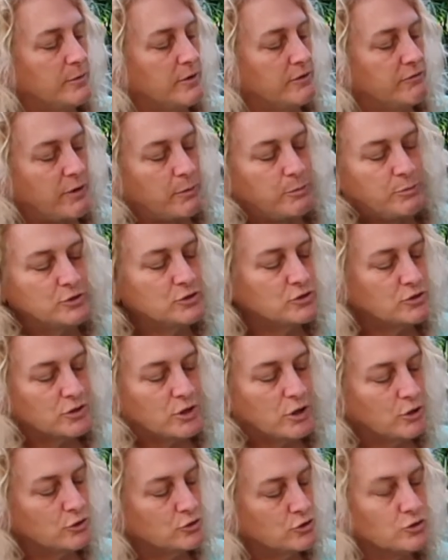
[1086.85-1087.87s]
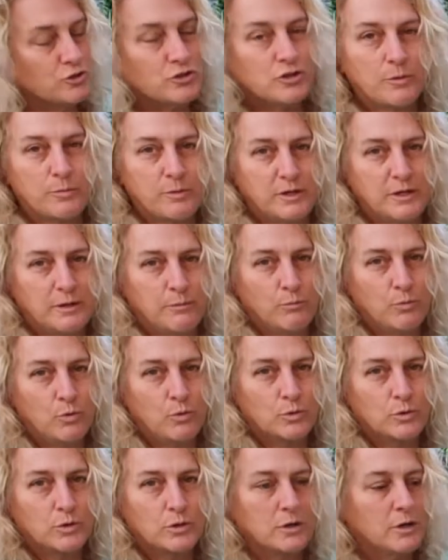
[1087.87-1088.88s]
If I push the cartridge up any
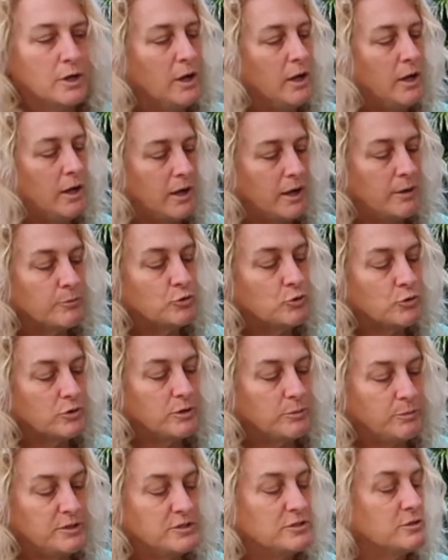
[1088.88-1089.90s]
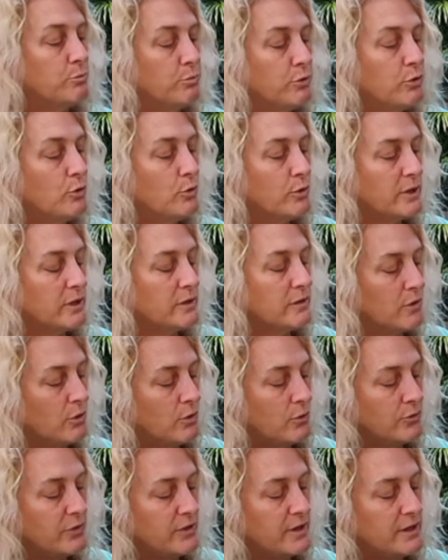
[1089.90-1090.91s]
more, I'm going to be deploying the
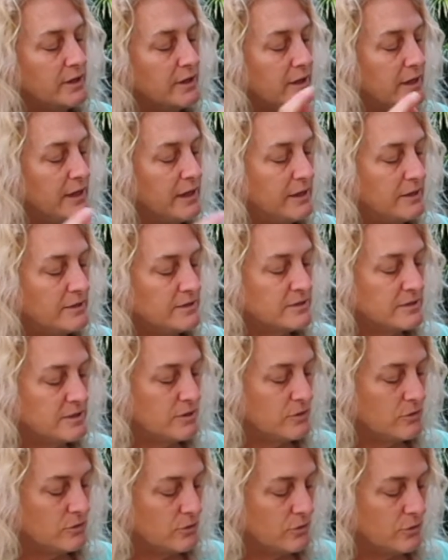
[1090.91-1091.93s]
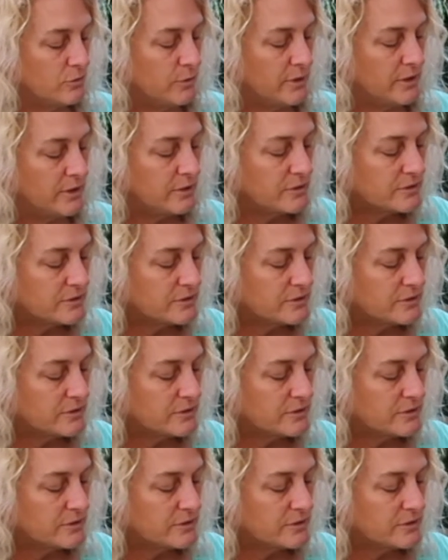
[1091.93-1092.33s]
whole thing and I can't see it through the window.